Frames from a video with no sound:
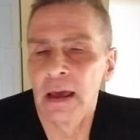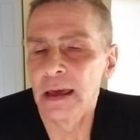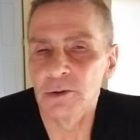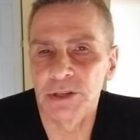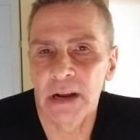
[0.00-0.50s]

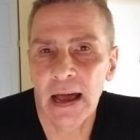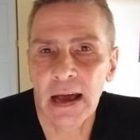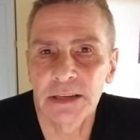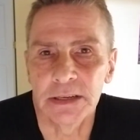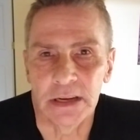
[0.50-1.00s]
He was in an
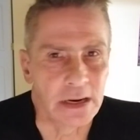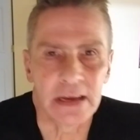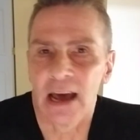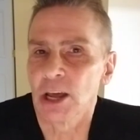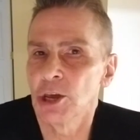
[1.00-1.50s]
accident, and he
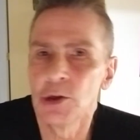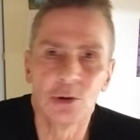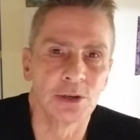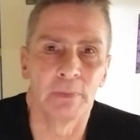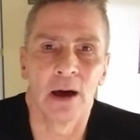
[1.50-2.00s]
got a
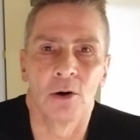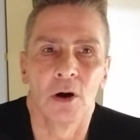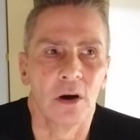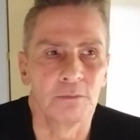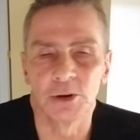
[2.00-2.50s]
huge amount
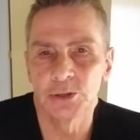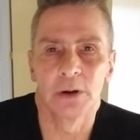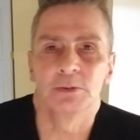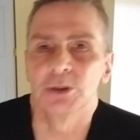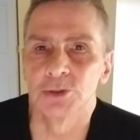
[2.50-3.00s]
of
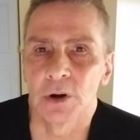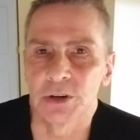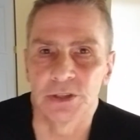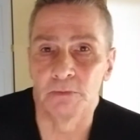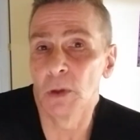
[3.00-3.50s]
prescription
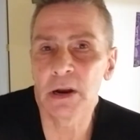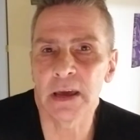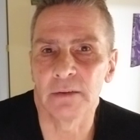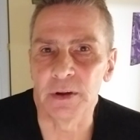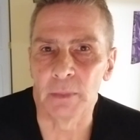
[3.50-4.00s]
drugs and
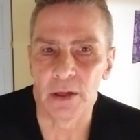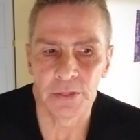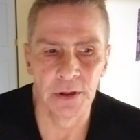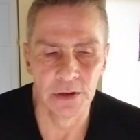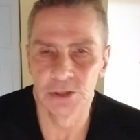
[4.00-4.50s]
money every month.